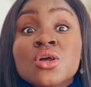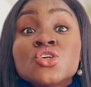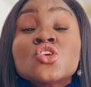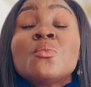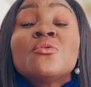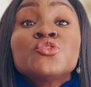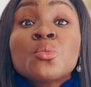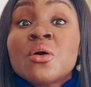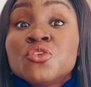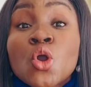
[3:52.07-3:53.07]
Some of
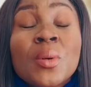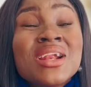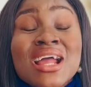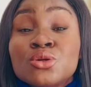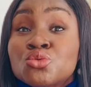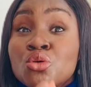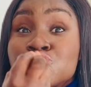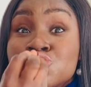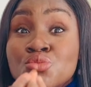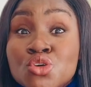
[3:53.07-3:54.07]
your brother, you
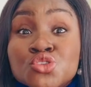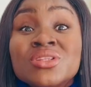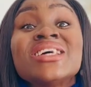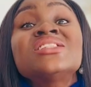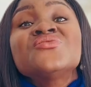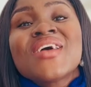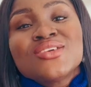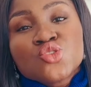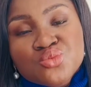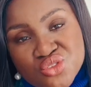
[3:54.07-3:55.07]
talk too much, you testify
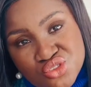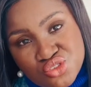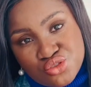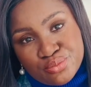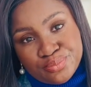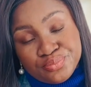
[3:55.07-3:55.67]
too much.